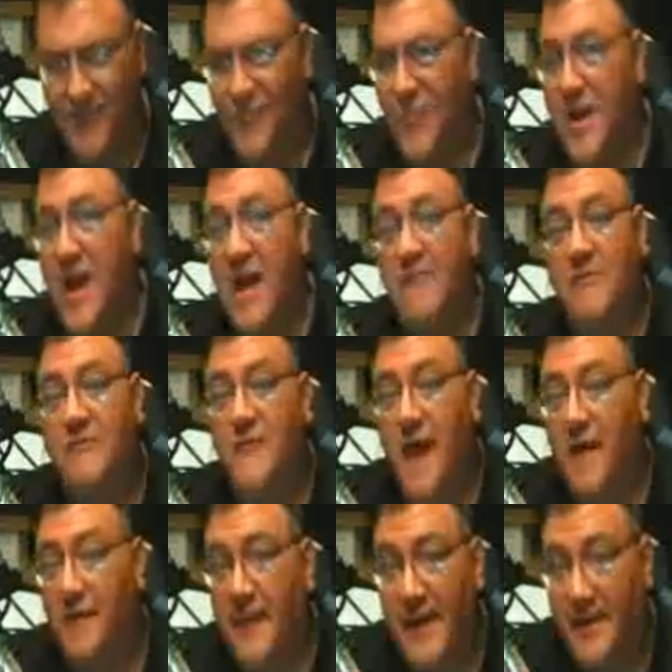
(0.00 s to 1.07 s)
we haven't
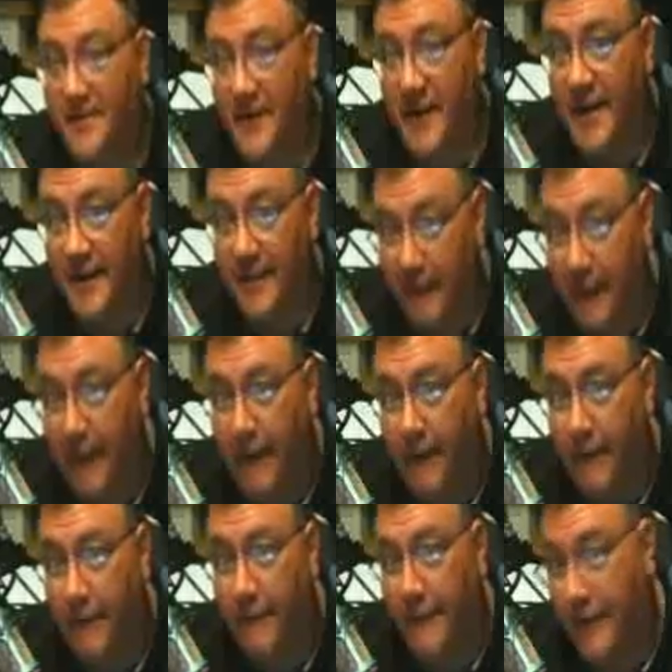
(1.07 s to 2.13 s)
found anything in
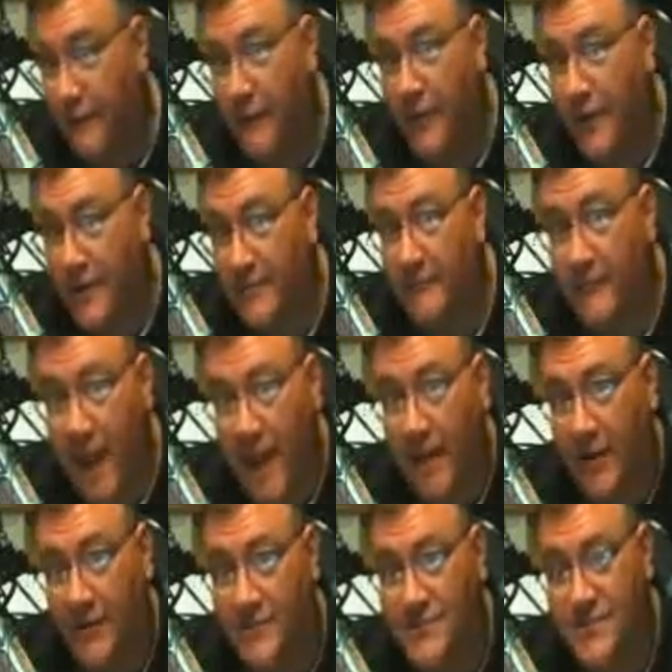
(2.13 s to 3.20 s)
there that really
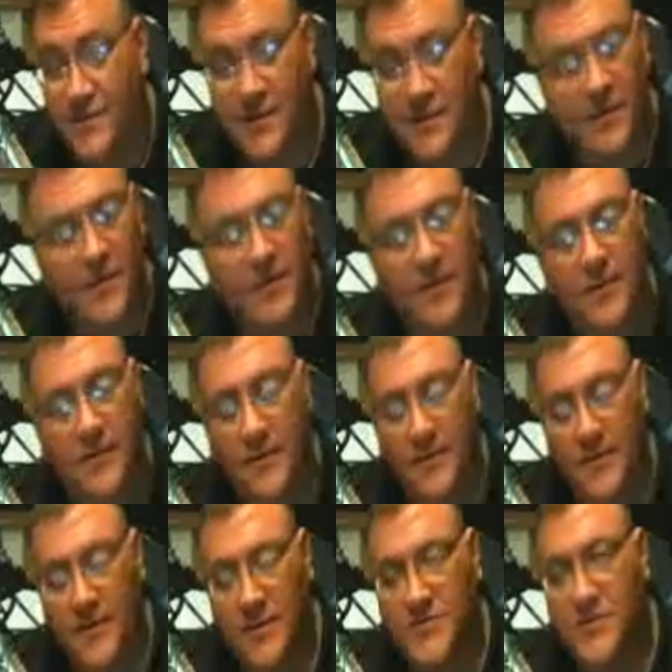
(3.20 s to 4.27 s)
matters.
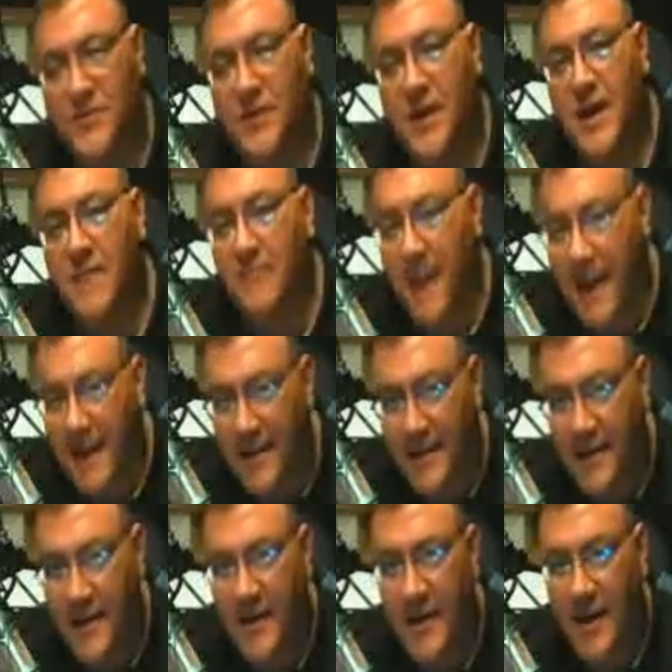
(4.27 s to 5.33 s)
So they
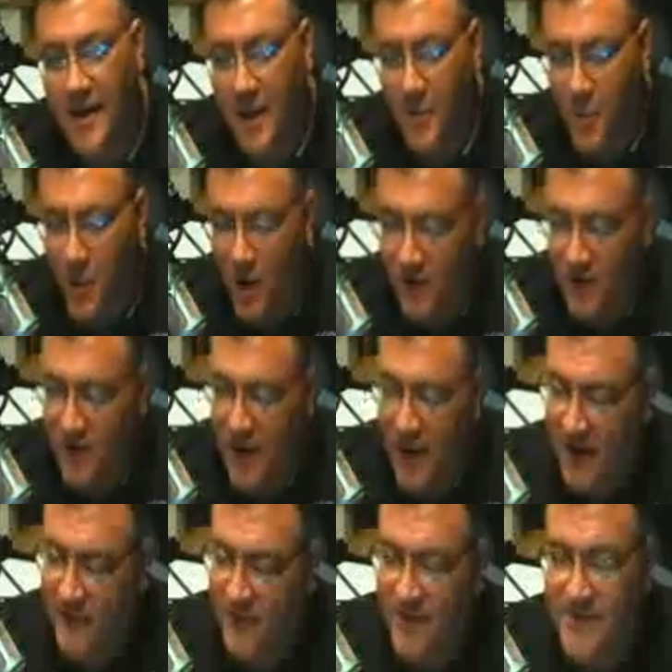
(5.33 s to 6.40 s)
abandoned it and they walked
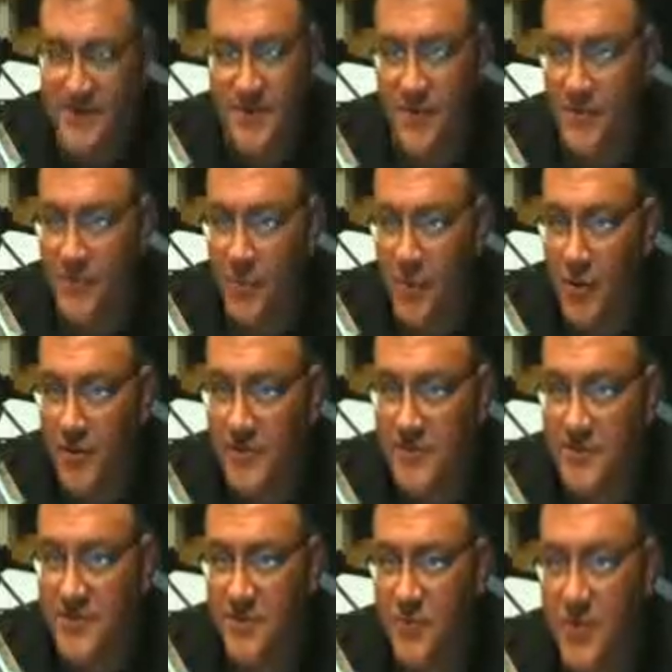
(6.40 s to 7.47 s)
after these other
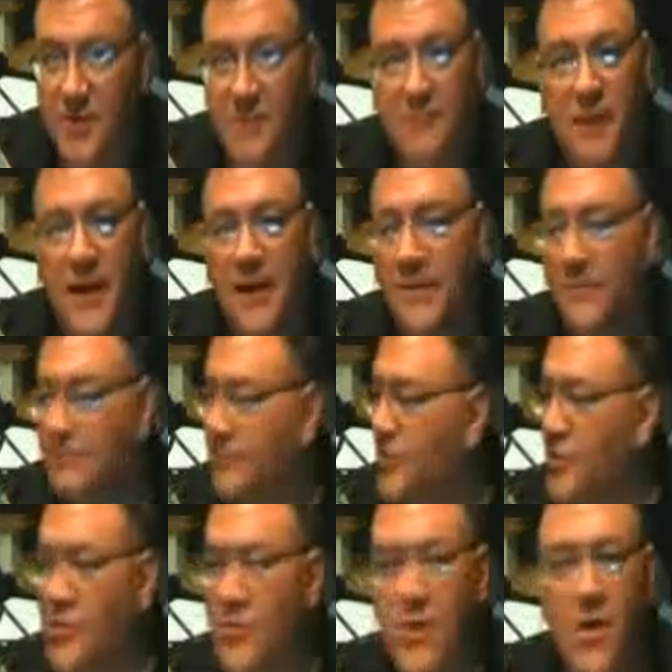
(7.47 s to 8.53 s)
books written by
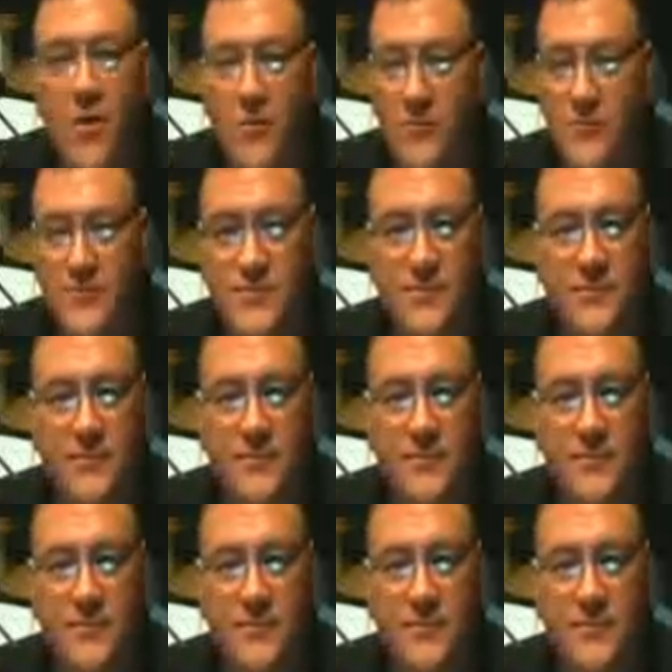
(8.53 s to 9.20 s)
who knows.